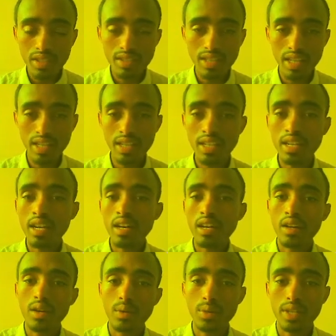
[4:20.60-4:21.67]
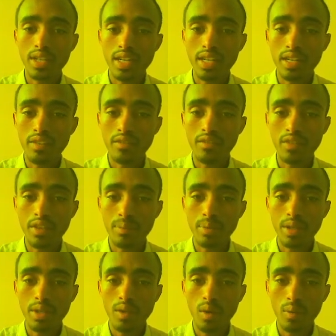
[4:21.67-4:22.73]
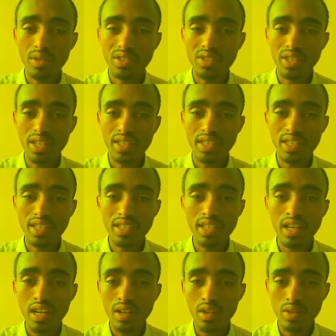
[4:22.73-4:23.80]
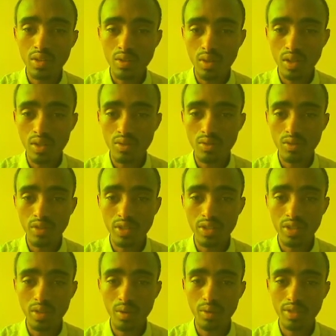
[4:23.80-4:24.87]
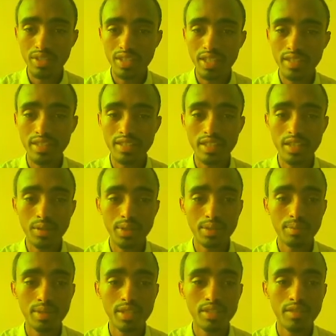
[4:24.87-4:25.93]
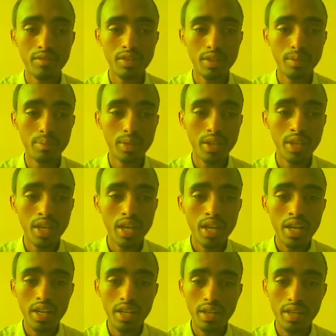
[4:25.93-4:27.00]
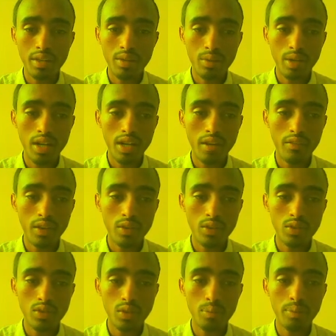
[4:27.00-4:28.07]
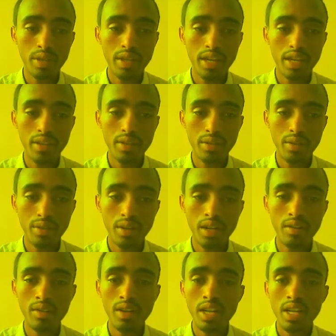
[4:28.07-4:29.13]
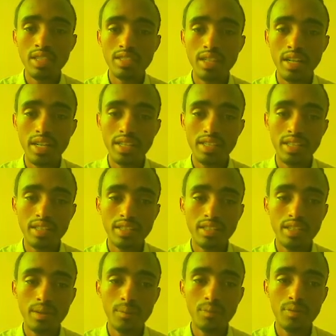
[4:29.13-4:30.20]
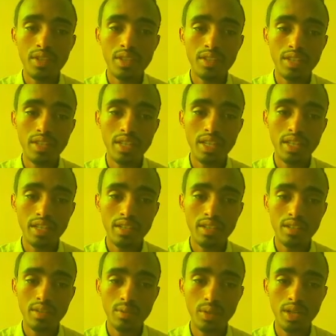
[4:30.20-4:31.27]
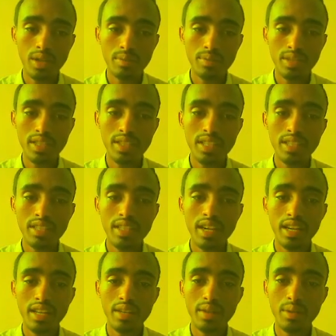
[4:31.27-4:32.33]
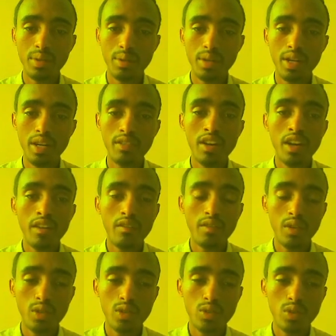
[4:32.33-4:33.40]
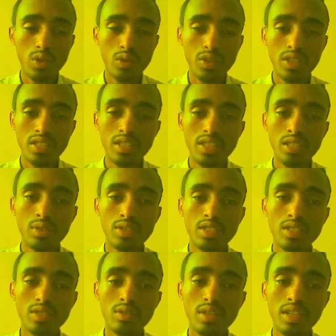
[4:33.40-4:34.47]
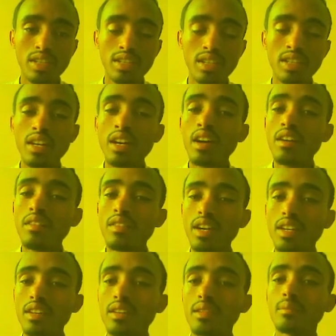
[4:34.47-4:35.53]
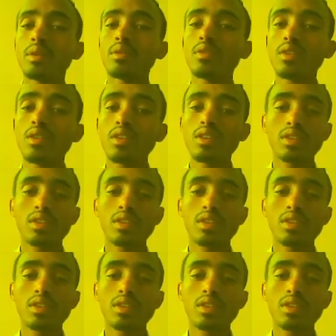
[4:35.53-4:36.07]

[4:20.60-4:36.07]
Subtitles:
Then we can VB over sin theta equals to VC over sin theta, which means VB, here we have velocity of B, and here we have sin theta, here we have sin theta, and here we have velocity of VC, which is already found before.